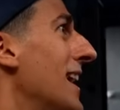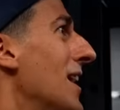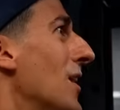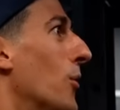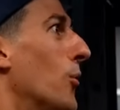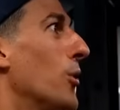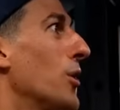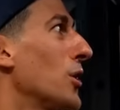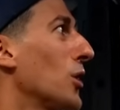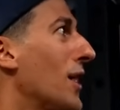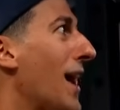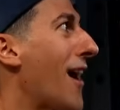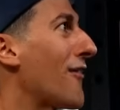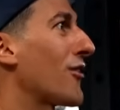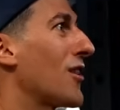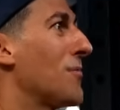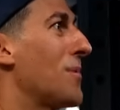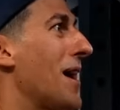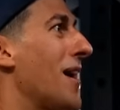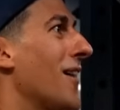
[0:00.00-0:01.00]
Yeah. What are you
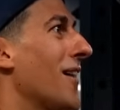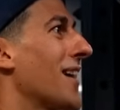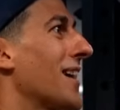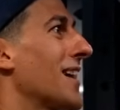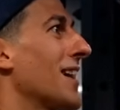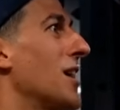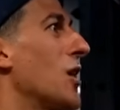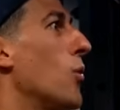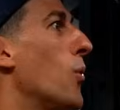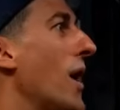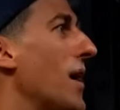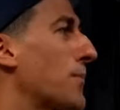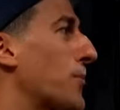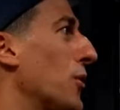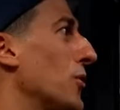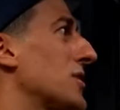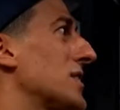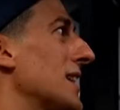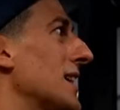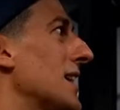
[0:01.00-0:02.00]
laughing about? You know, whey
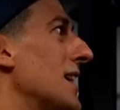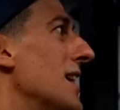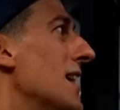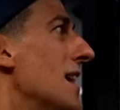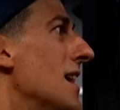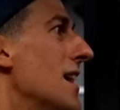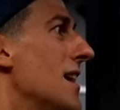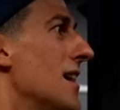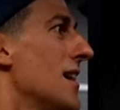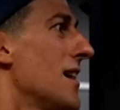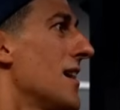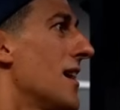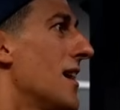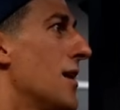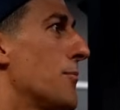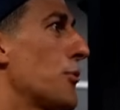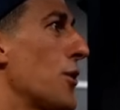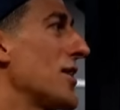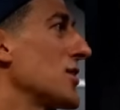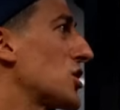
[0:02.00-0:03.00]
protein,
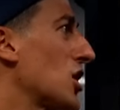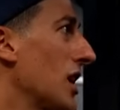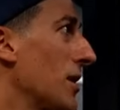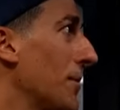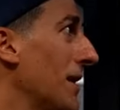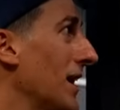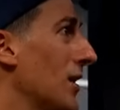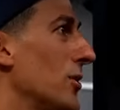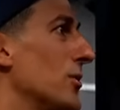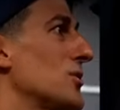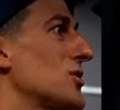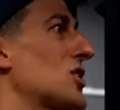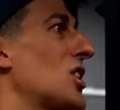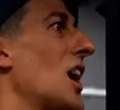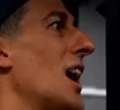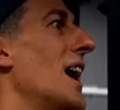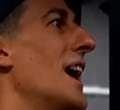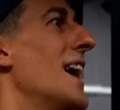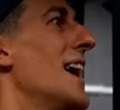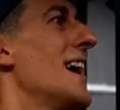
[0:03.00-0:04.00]
uh, branched chain aminos,
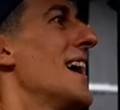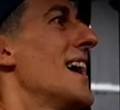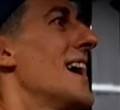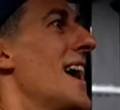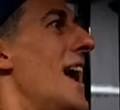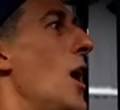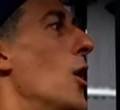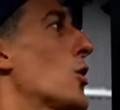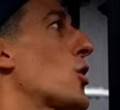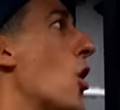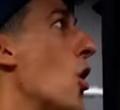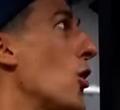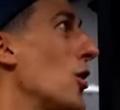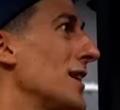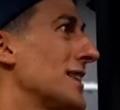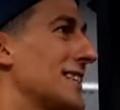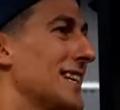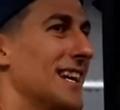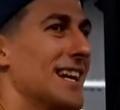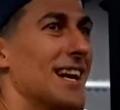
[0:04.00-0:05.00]

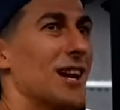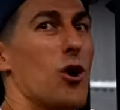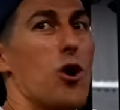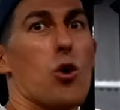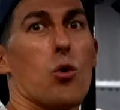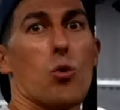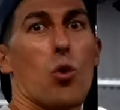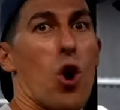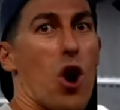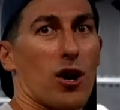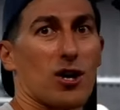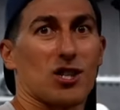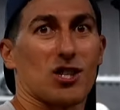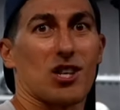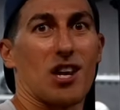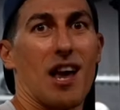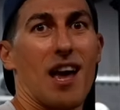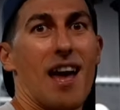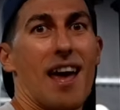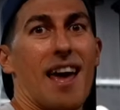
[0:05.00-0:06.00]
L-carnitine, it all
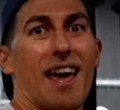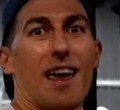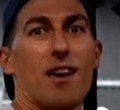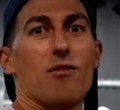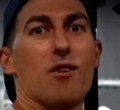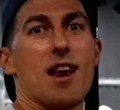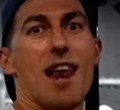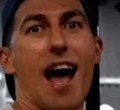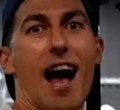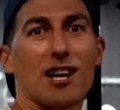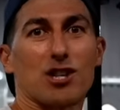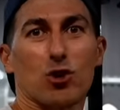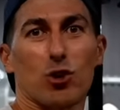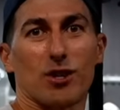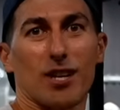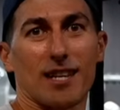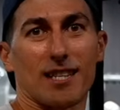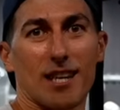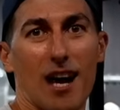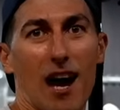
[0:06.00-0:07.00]
works. Even natural
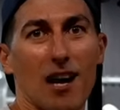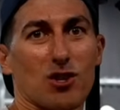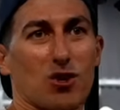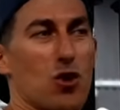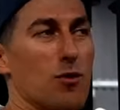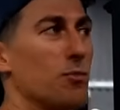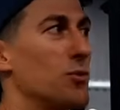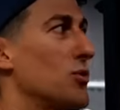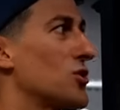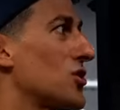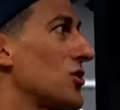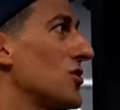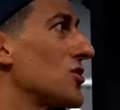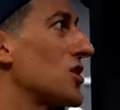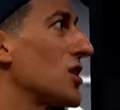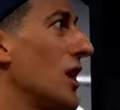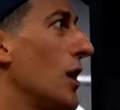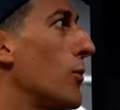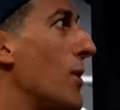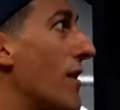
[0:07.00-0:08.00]
testosterone
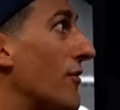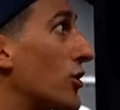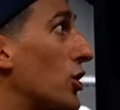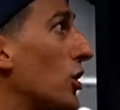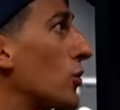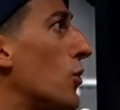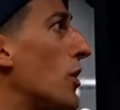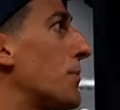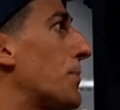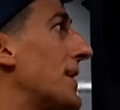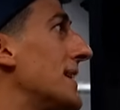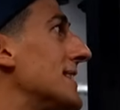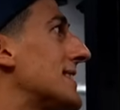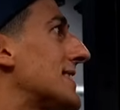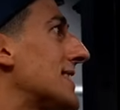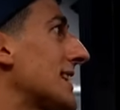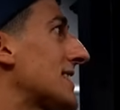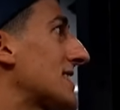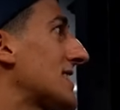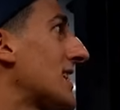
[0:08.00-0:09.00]
boosters. You know, we have a good one,
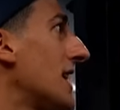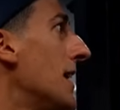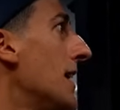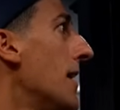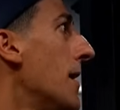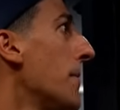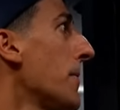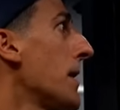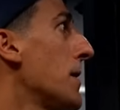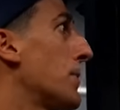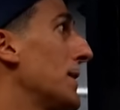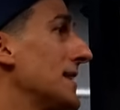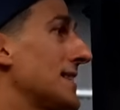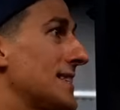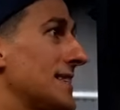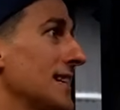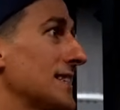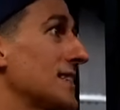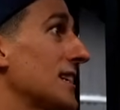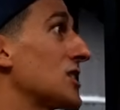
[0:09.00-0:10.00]
P6,
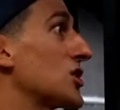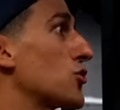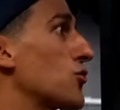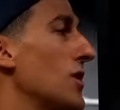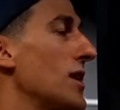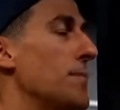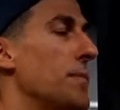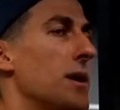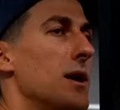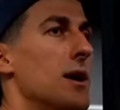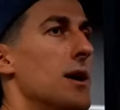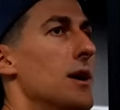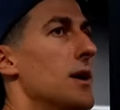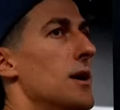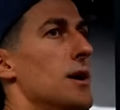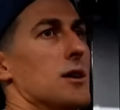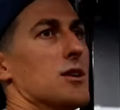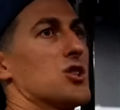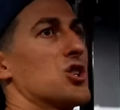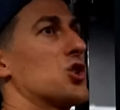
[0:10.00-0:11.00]
P6 Extreme.
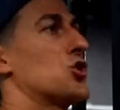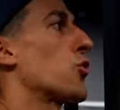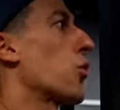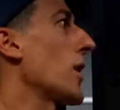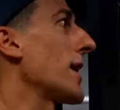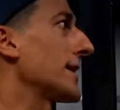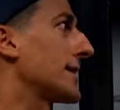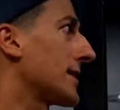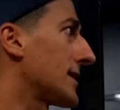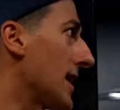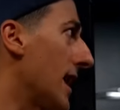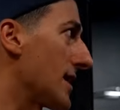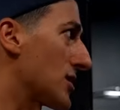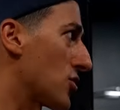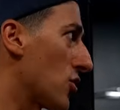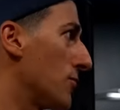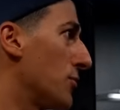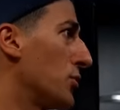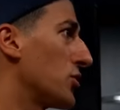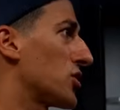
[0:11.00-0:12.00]
It's a great
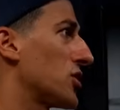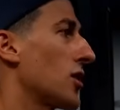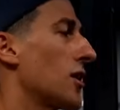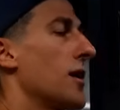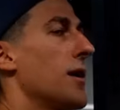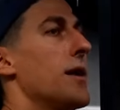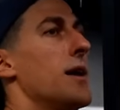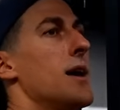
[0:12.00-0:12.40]
testosterone booster.